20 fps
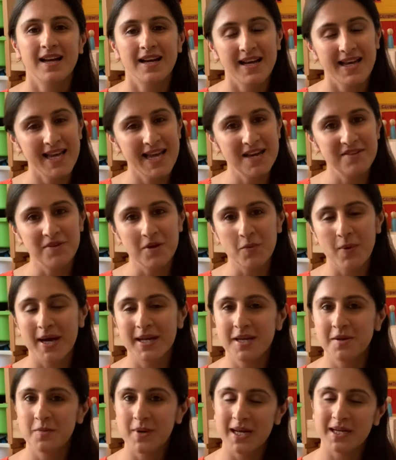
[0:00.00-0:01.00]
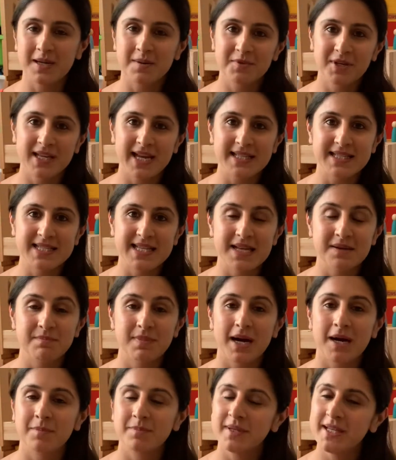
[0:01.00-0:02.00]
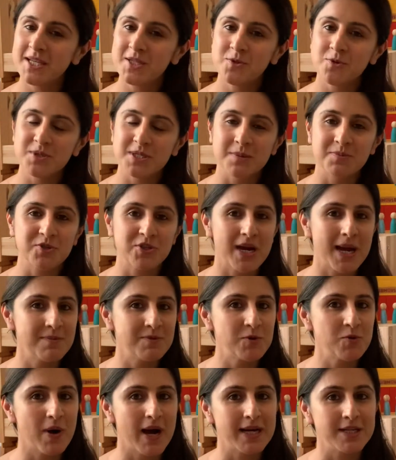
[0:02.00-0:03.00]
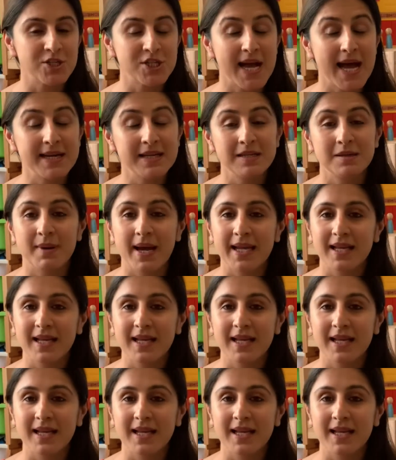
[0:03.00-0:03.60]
Hey everyone and welcome to Get Set Ma. Please do subscribe to our channel by